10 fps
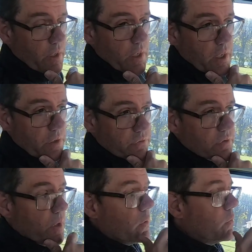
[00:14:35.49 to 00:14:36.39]
Uh,
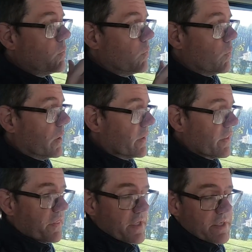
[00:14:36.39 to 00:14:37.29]
so one of
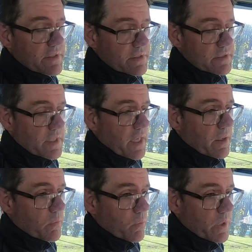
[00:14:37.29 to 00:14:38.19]
the things is
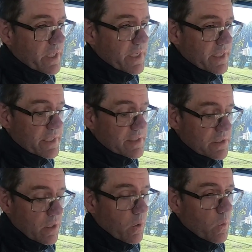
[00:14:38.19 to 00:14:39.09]
that when it
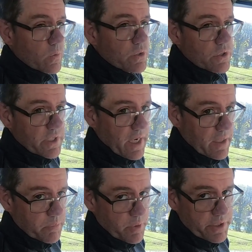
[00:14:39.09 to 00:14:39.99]
gets cold, your
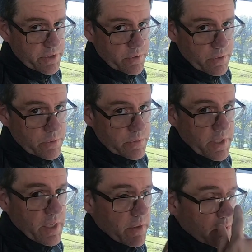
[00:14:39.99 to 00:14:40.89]
tire pressure goes
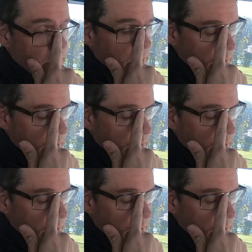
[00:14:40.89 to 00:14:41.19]
down